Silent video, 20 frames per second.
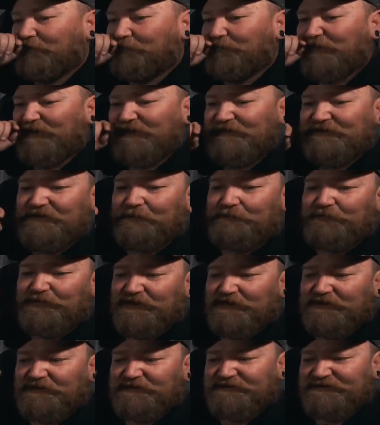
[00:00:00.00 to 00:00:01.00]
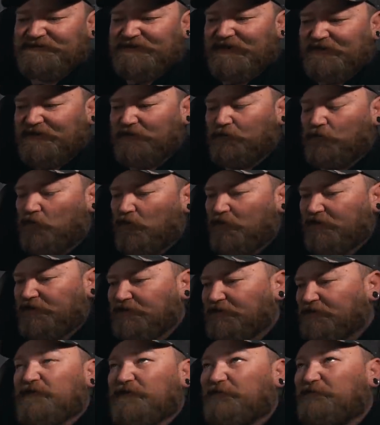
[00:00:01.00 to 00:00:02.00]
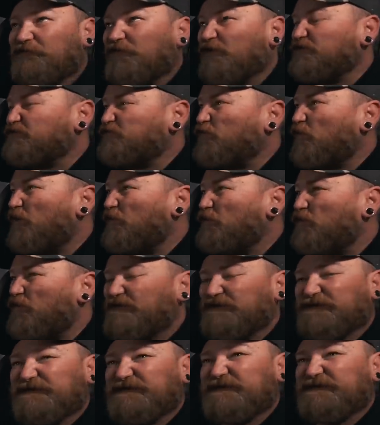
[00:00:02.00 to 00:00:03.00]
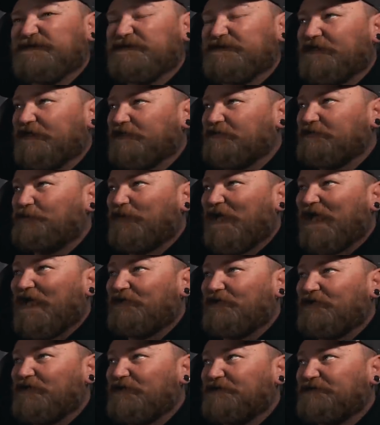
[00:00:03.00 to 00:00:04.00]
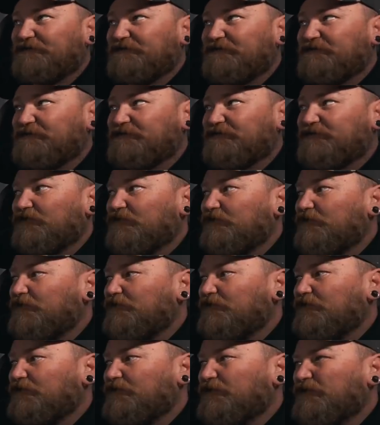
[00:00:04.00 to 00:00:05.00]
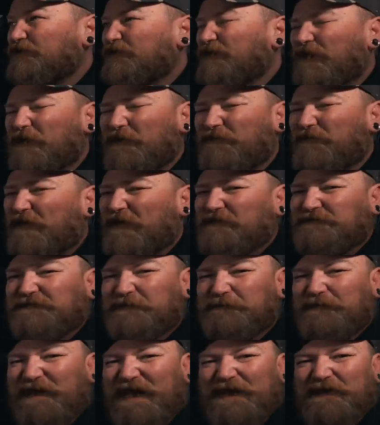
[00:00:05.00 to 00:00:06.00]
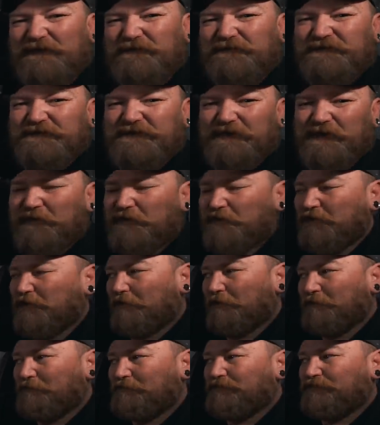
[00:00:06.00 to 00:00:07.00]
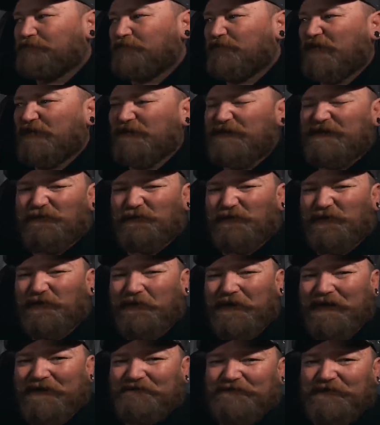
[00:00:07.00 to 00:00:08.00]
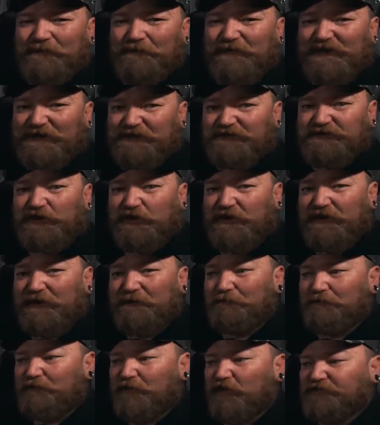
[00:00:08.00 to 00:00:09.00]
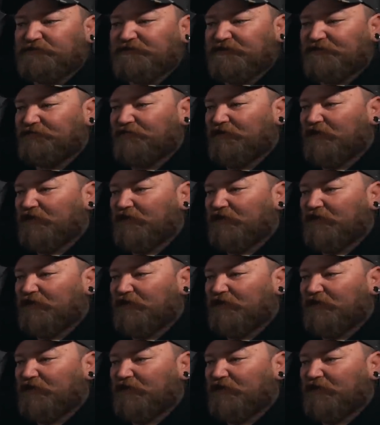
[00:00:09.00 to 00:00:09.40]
and picked up a second one. The first one was six pallets a thousand pounds. Yep. Not not real heavy, but it took up most of